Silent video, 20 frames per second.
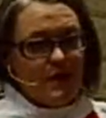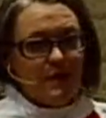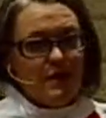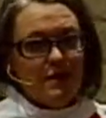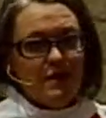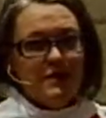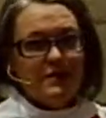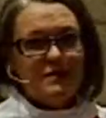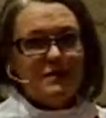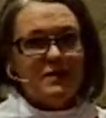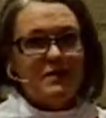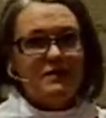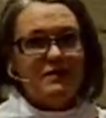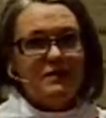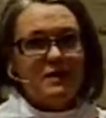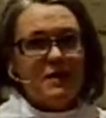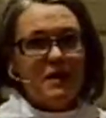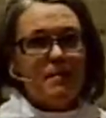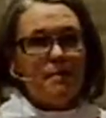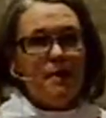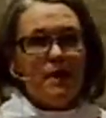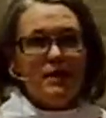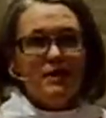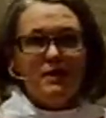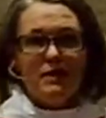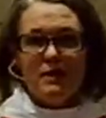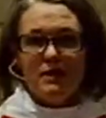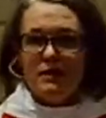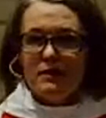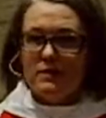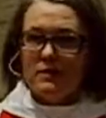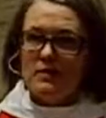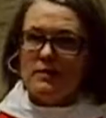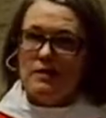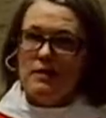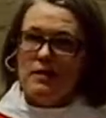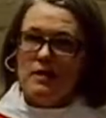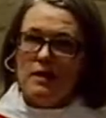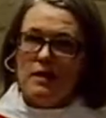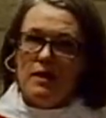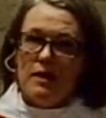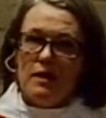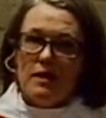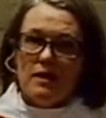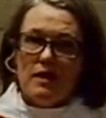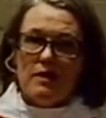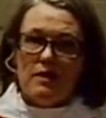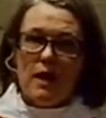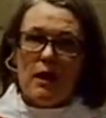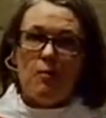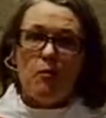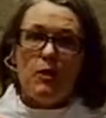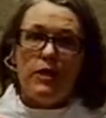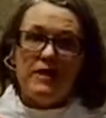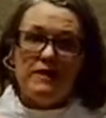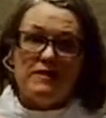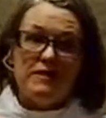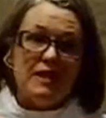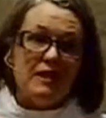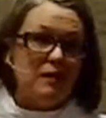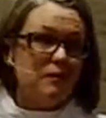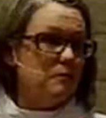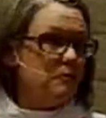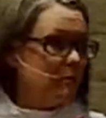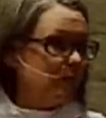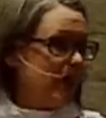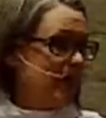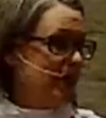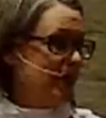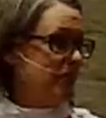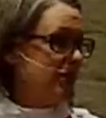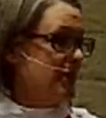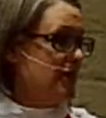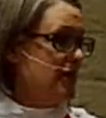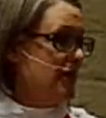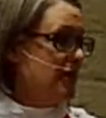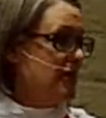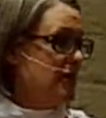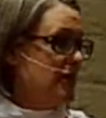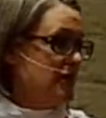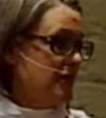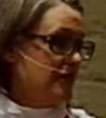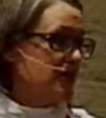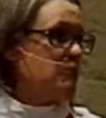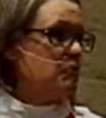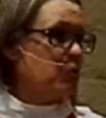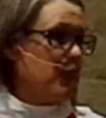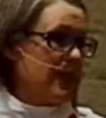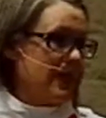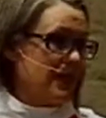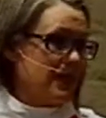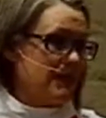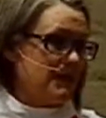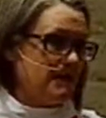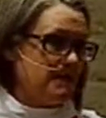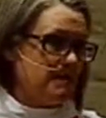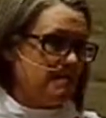This is the abundance that we celebrate this week.